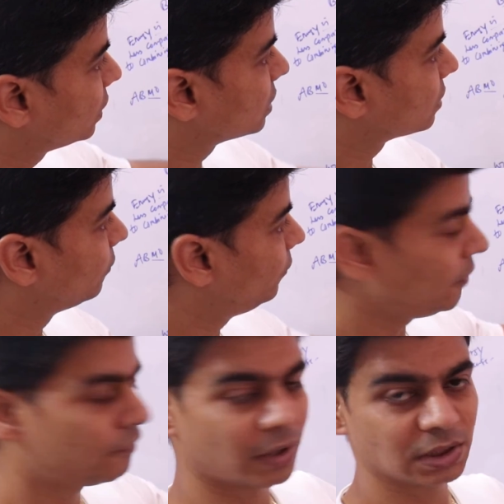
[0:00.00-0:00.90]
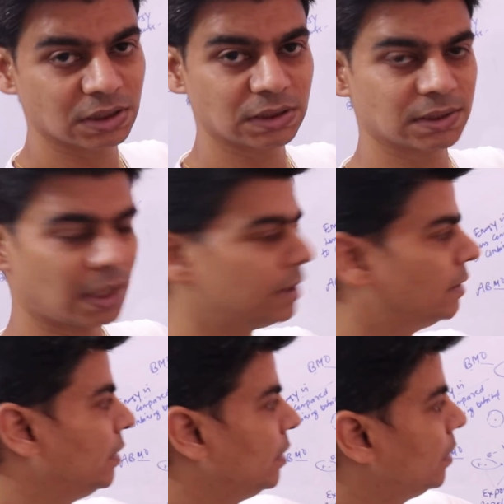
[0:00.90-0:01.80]
this wave function psi,
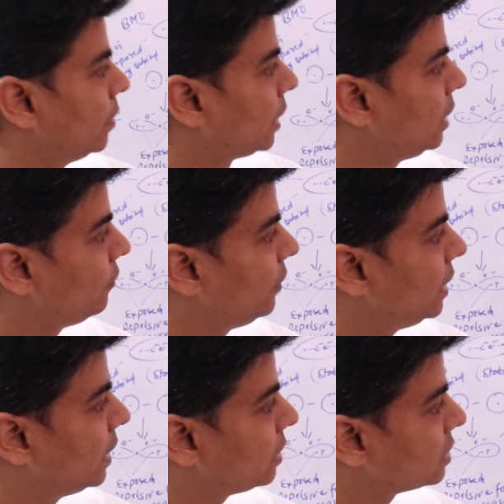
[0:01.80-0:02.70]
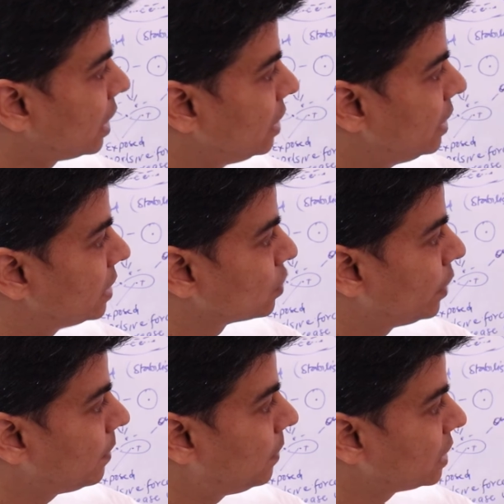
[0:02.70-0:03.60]
right, we get psi a
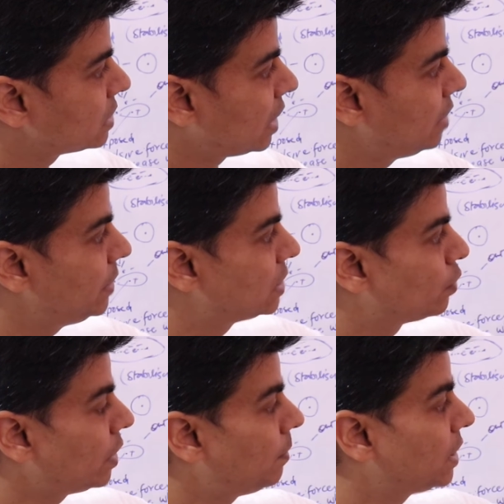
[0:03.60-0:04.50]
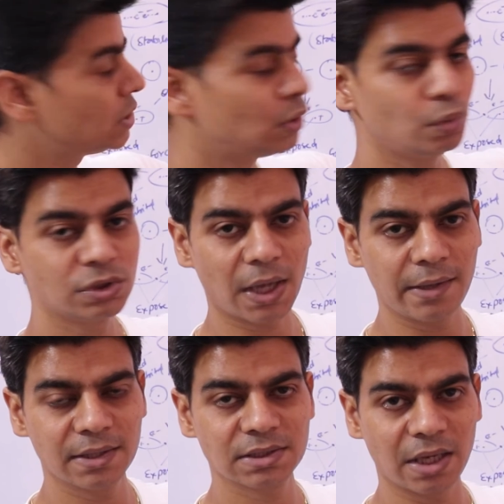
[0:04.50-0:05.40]
square plus psi b square plus 2 psi
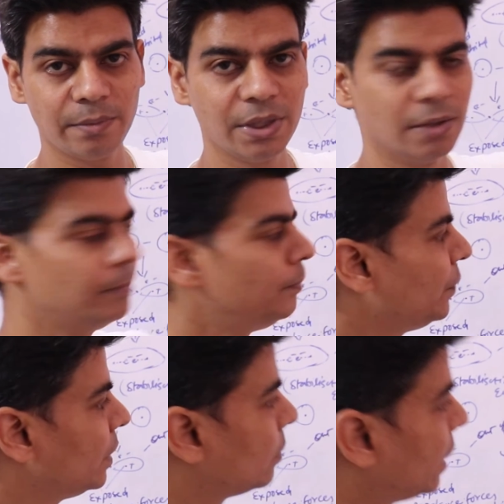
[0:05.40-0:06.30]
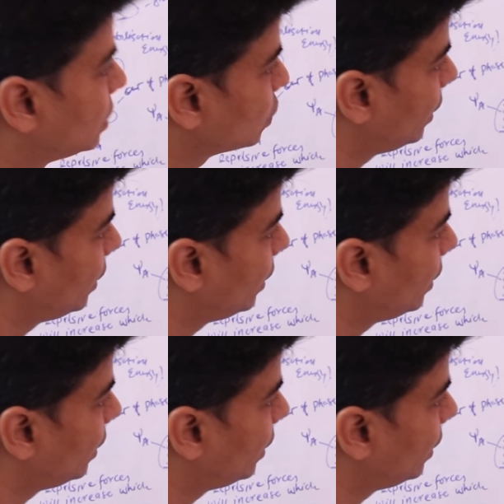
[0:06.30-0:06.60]
a psi b, right? So